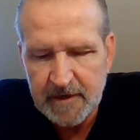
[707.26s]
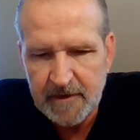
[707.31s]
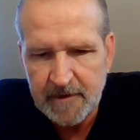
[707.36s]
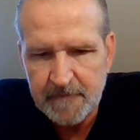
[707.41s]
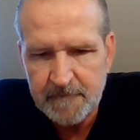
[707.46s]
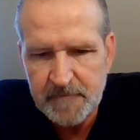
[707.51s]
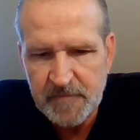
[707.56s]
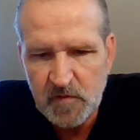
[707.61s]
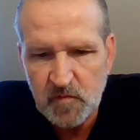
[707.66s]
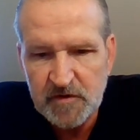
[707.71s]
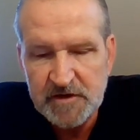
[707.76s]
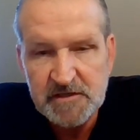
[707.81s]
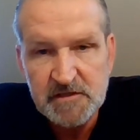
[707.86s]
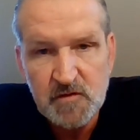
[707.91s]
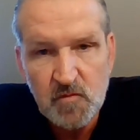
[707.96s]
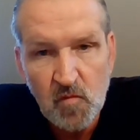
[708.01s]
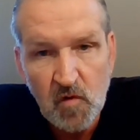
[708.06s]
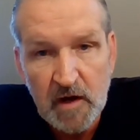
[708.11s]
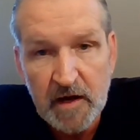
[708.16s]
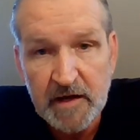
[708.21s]
The
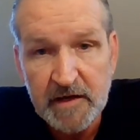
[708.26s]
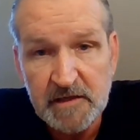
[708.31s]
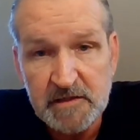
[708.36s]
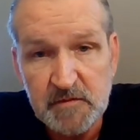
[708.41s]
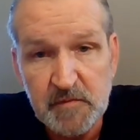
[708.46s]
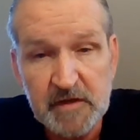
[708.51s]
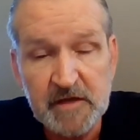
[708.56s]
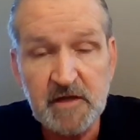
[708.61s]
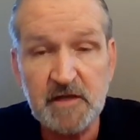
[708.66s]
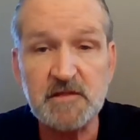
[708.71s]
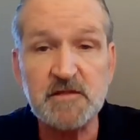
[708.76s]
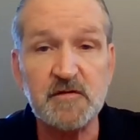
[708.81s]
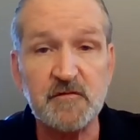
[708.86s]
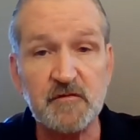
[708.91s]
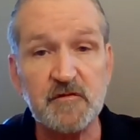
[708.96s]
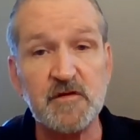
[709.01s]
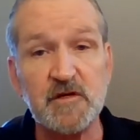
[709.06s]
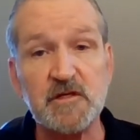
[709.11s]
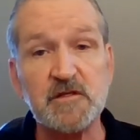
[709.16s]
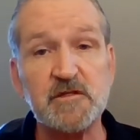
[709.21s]
reason why is because
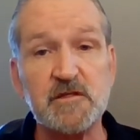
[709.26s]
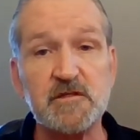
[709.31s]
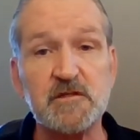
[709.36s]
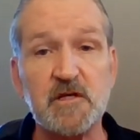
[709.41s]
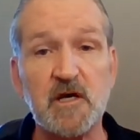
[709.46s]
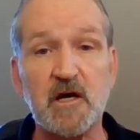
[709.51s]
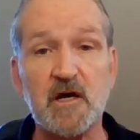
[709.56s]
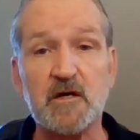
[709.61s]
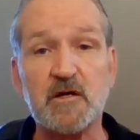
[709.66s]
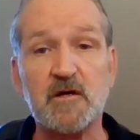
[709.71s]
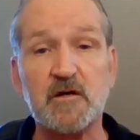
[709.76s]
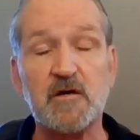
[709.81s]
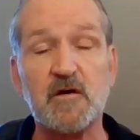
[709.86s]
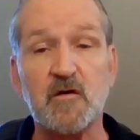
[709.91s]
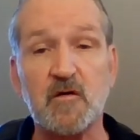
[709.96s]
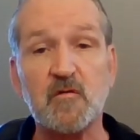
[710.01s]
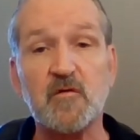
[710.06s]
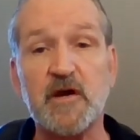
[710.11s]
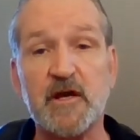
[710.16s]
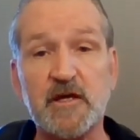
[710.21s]
of this
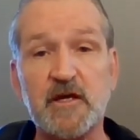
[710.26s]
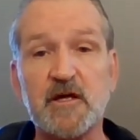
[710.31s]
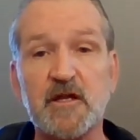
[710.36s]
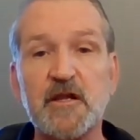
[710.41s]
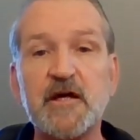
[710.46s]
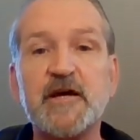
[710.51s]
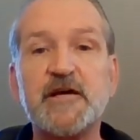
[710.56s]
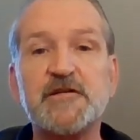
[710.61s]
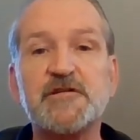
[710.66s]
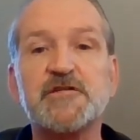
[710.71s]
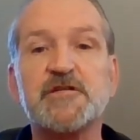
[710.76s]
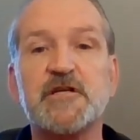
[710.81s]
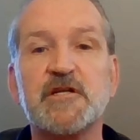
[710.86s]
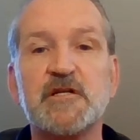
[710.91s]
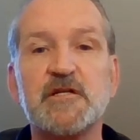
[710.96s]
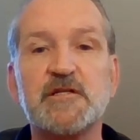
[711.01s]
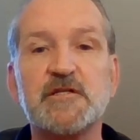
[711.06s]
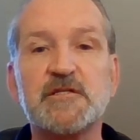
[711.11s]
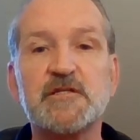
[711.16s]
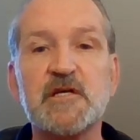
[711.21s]
co-regulation
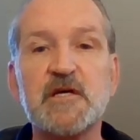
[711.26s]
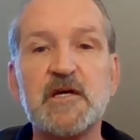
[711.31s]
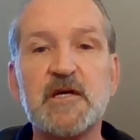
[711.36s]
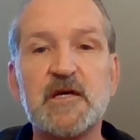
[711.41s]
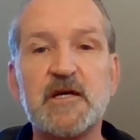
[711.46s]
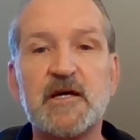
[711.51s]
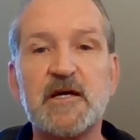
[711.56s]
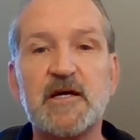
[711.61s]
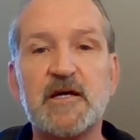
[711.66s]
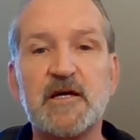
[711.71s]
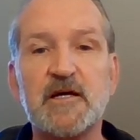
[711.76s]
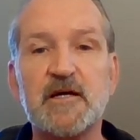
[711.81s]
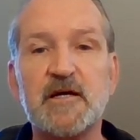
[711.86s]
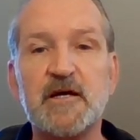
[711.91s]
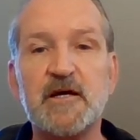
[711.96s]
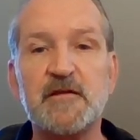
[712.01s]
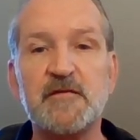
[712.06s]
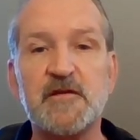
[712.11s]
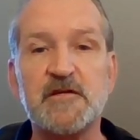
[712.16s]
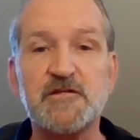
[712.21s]
and
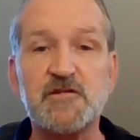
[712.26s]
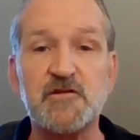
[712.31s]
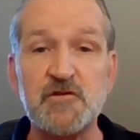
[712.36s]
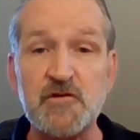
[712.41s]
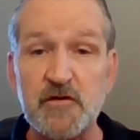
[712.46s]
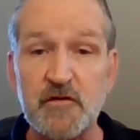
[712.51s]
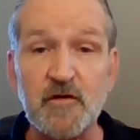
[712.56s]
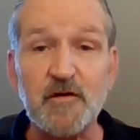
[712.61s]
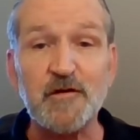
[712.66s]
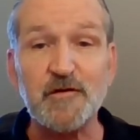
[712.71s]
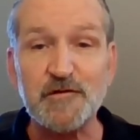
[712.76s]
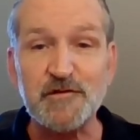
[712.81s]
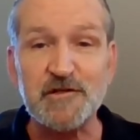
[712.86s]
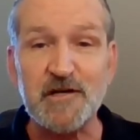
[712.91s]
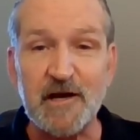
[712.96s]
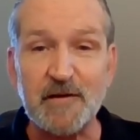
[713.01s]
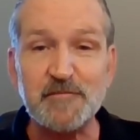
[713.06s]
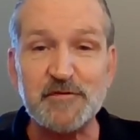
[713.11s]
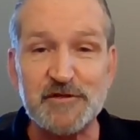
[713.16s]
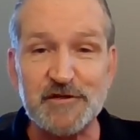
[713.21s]
this
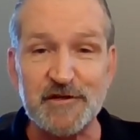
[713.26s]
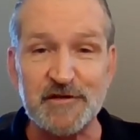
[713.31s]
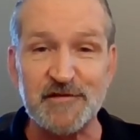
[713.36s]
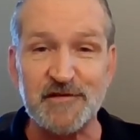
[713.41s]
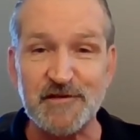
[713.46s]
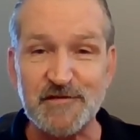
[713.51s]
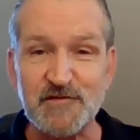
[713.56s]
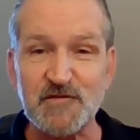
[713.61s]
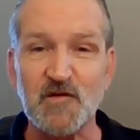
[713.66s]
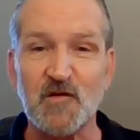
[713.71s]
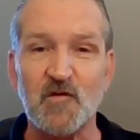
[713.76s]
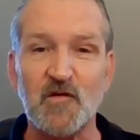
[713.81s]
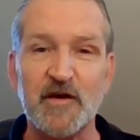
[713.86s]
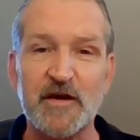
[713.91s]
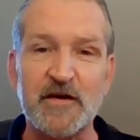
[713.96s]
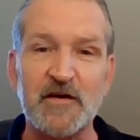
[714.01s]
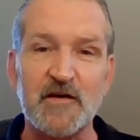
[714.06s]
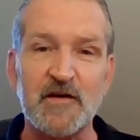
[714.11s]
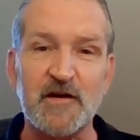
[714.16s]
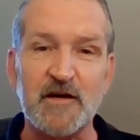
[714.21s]
neuroception that's
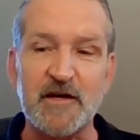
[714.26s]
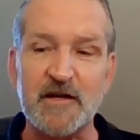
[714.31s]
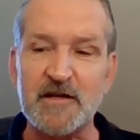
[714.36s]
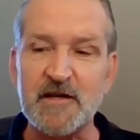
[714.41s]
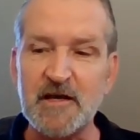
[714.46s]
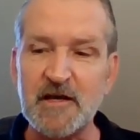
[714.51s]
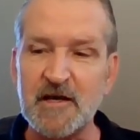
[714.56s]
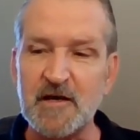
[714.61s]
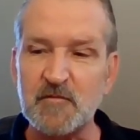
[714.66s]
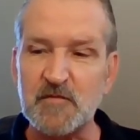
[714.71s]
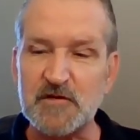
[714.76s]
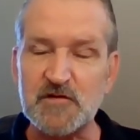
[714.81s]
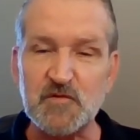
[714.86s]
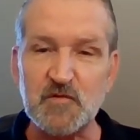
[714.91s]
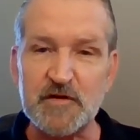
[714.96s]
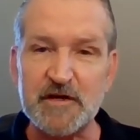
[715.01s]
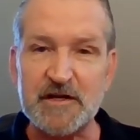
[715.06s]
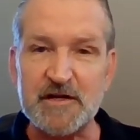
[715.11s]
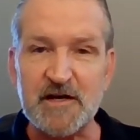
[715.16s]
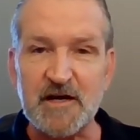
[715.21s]
going on
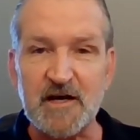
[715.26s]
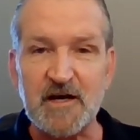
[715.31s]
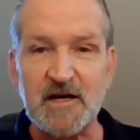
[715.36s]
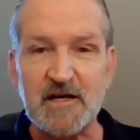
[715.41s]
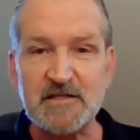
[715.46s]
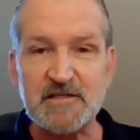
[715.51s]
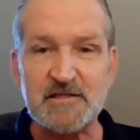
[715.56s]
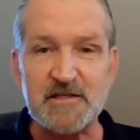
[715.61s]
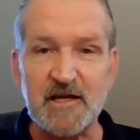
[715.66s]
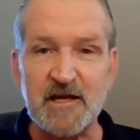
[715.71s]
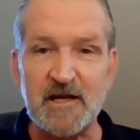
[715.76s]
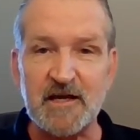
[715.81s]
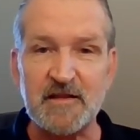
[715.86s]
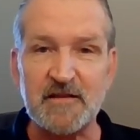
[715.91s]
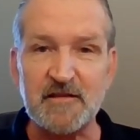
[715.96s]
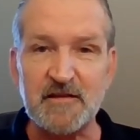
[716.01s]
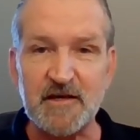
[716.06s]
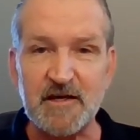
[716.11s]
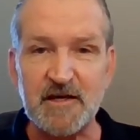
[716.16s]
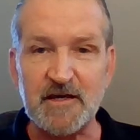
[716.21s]
between us
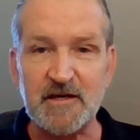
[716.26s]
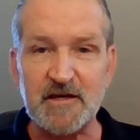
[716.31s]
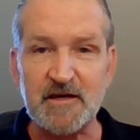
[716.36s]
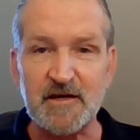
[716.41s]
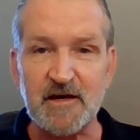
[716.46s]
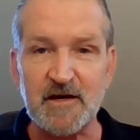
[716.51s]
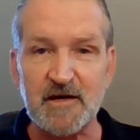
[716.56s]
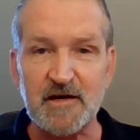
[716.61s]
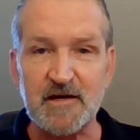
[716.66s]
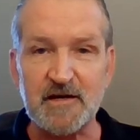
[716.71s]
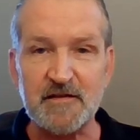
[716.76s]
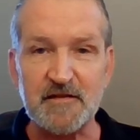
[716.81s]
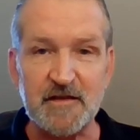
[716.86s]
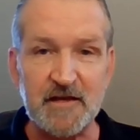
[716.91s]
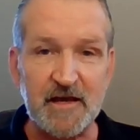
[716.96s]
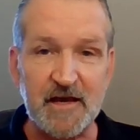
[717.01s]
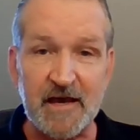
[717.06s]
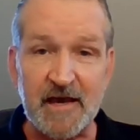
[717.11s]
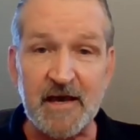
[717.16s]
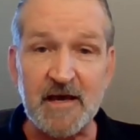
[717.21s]
and the
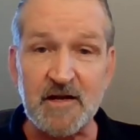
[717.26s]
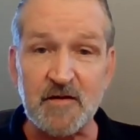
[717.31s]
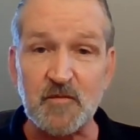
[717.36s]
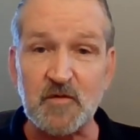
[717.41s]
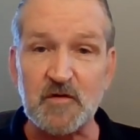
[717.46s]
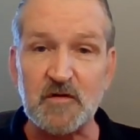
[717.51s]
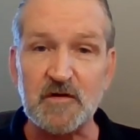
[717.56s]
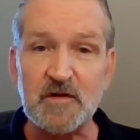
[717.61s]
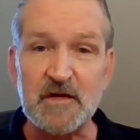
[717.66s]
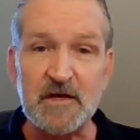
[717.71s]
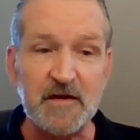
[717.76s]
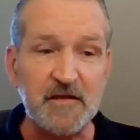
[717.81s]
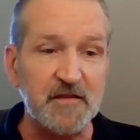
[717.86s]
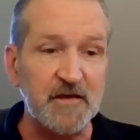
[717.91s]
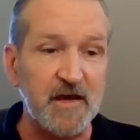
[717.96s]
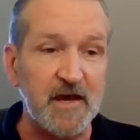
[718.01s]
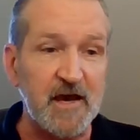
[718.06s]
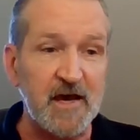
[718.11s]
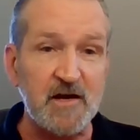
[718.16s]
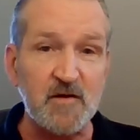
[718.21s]
animal.
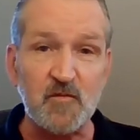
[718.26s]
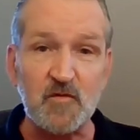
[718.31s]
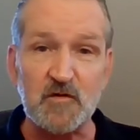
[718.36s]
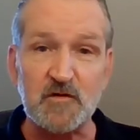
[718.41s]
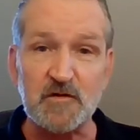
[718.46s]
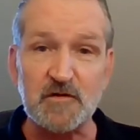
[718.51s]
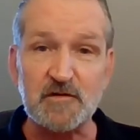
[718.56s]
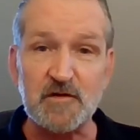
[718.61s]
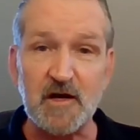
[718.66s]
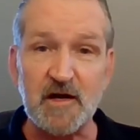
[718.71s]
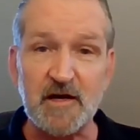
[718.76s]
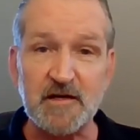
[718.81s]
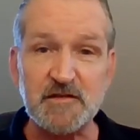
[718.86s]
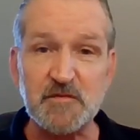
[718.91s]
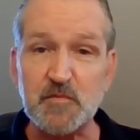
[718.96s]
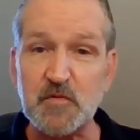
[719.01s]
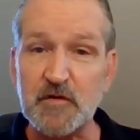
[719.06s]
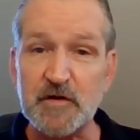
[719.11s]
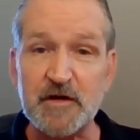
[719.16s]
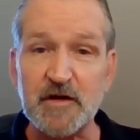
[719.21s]
The animal is
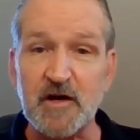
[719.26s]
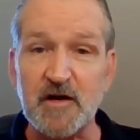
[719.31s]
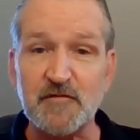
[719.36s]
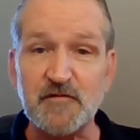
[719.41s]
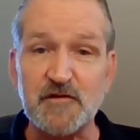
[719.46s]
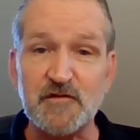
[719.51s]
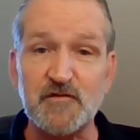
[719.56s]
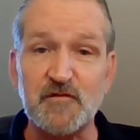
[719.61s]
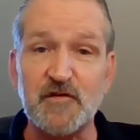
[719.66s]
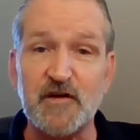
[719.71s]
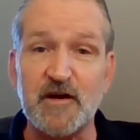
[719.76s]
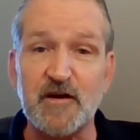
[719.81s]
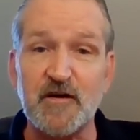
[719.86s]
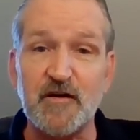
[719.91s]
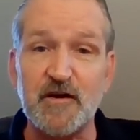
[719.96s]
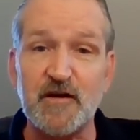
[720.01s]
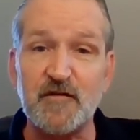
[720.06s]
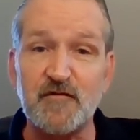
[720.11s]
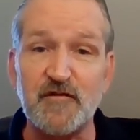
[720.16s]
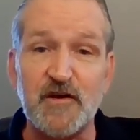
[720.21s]
putting off this
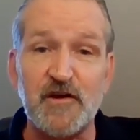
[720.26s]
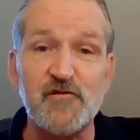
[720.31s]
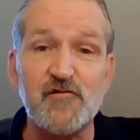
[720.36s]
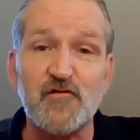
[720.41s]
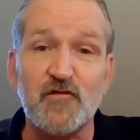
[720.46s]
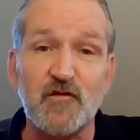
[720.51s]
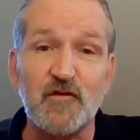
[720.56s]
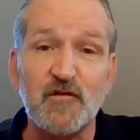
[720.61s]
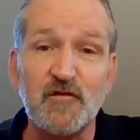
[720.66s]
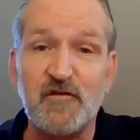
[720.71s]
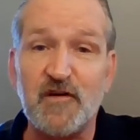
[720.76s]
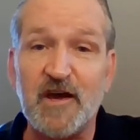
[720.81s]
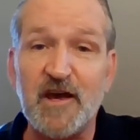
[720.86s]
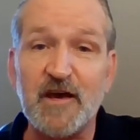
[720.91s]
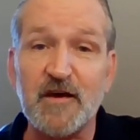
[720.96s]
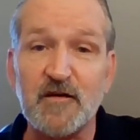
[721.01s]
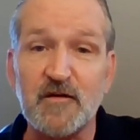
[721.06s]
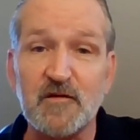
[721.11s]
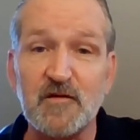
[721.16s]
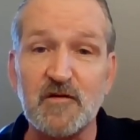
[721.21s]
very ventral
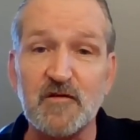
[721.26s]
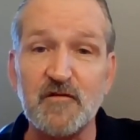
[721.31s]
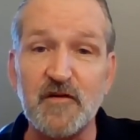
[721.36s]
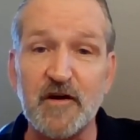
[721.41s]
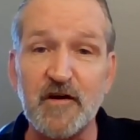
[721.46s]
vagal,